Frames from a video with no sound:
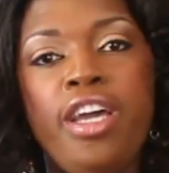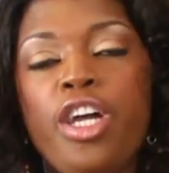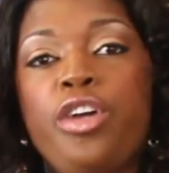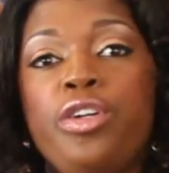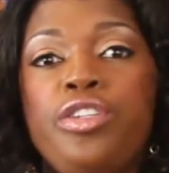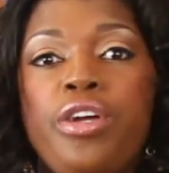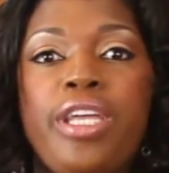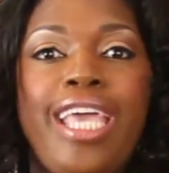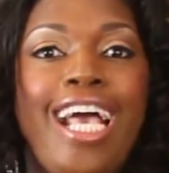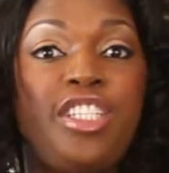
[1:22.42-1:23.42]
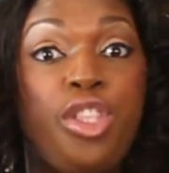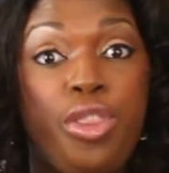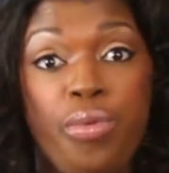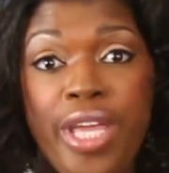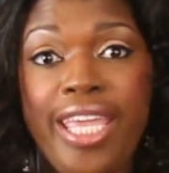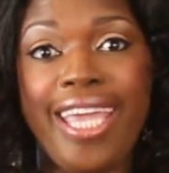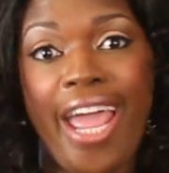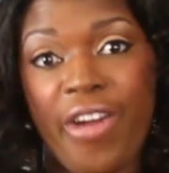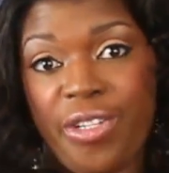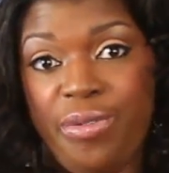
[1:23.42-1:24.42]
A good turkey has three
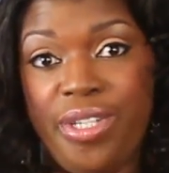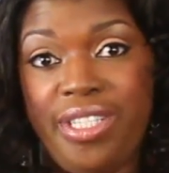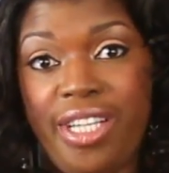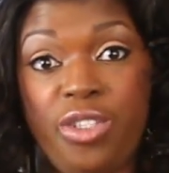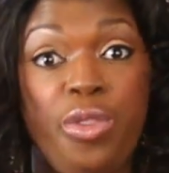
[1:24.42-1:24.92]
characteristics,